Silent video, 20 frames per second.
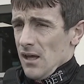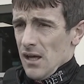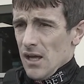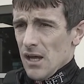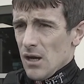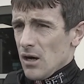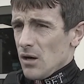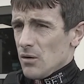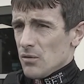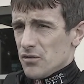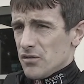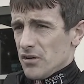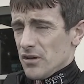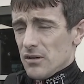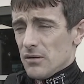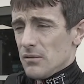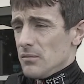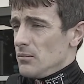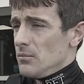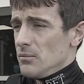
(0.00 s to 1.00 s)
he always
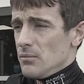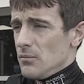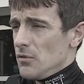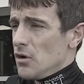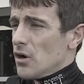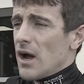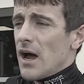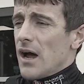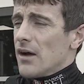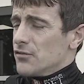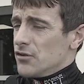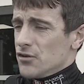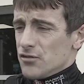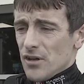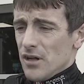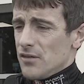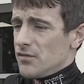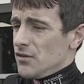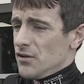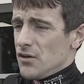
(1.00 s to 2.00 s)
said, look after
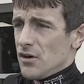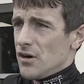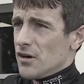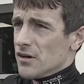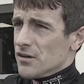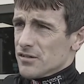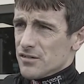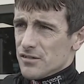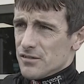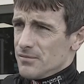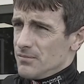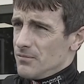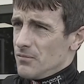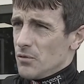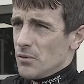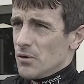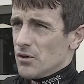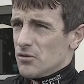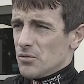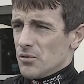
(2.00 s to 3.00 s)
yourself on the horse,
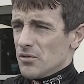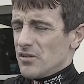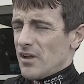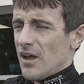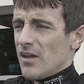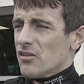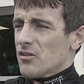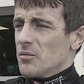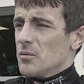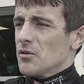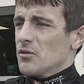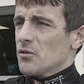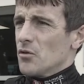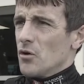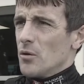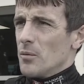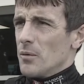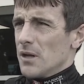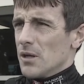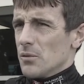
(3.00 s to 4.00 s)
mm. which was testament
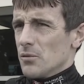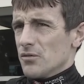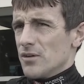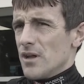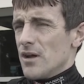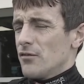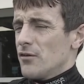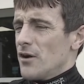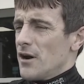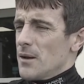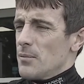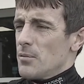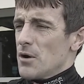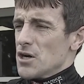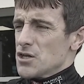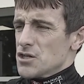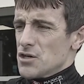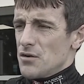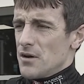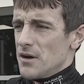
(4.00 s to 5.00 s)
to him. I mean, there was never any
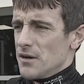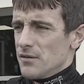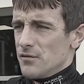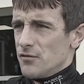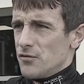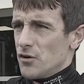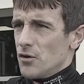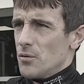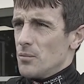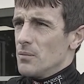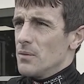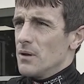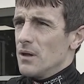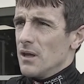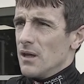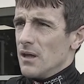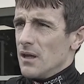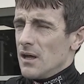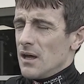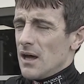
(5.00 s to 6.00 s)
pressure riding for him
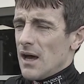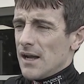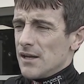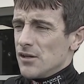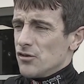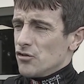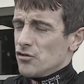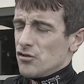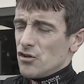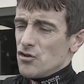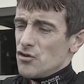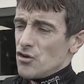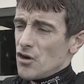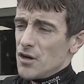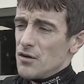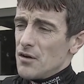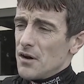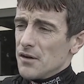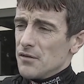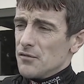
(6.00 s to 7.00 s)
and you just
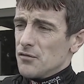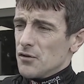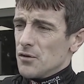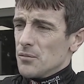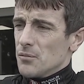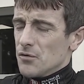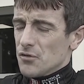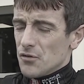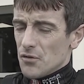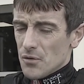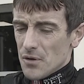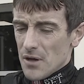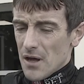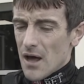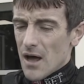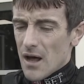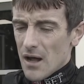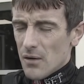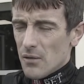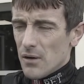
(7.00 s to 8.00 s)
enjoyed riding for him. So
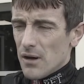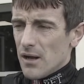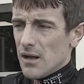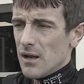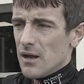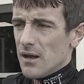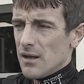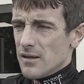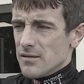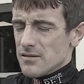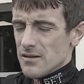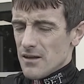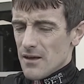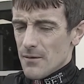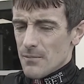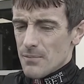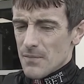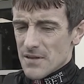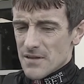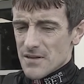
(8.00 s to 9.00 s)
yeah, it, it's,
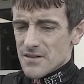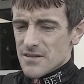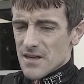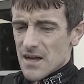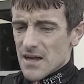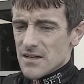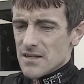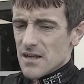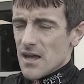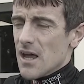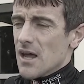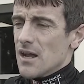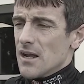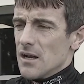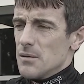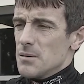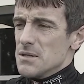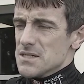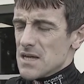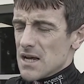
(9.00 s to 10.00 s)
um, it's a sad day
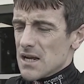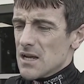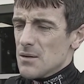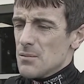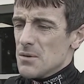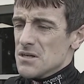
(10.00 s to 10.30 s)
and he'll be sadly